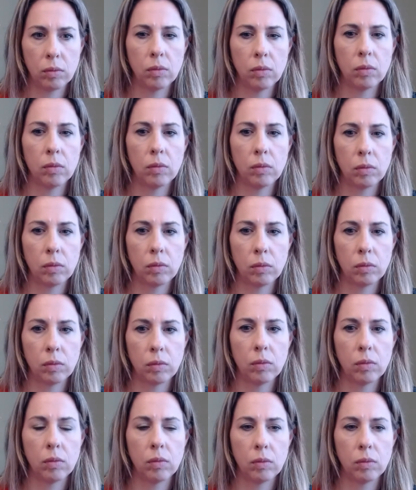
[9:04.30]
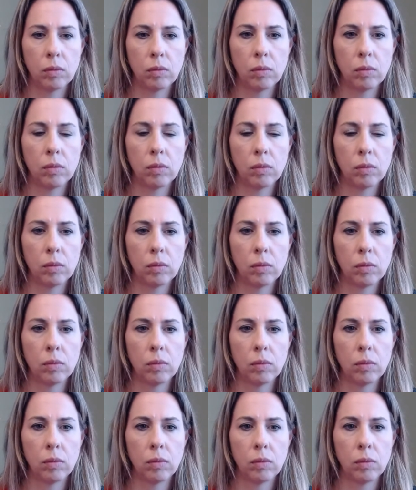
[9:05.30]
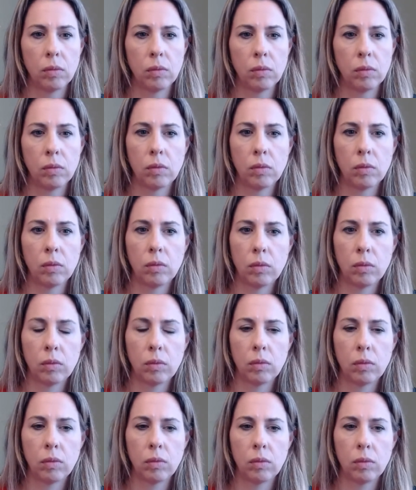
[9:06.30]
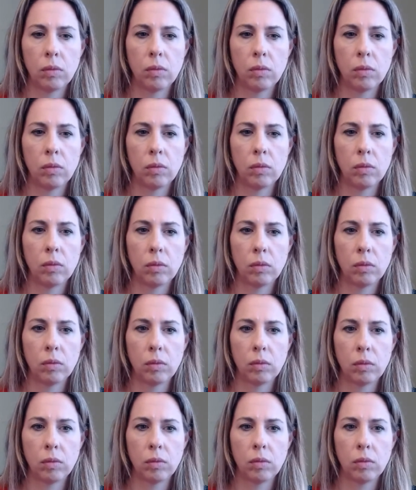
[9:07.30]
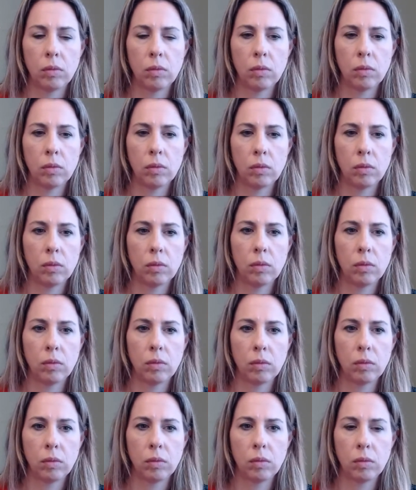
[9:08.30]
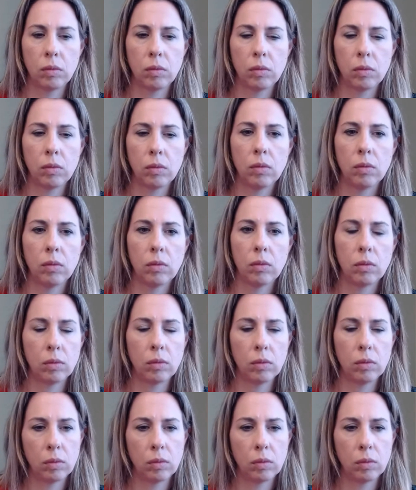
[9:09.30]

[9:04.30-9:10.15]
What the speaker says: No words are spoken by the person on screen.